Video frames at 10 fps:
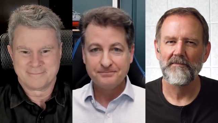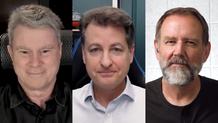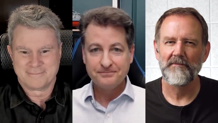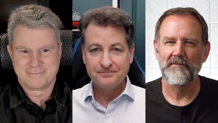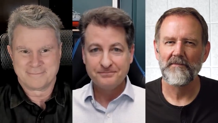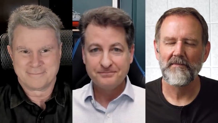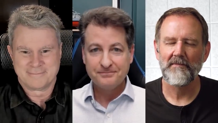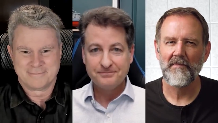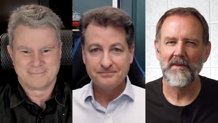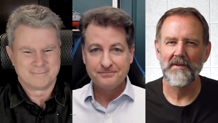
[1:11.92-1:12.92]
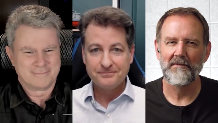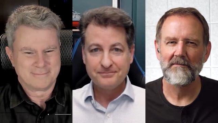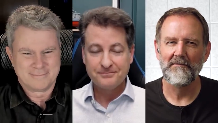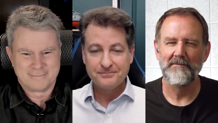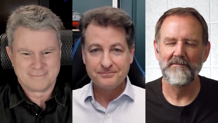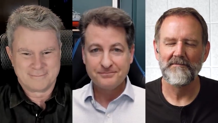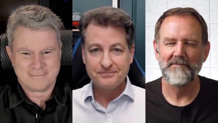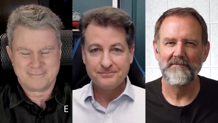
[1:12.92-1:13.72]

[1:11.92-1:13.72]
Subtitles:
No one is speaking in this clip.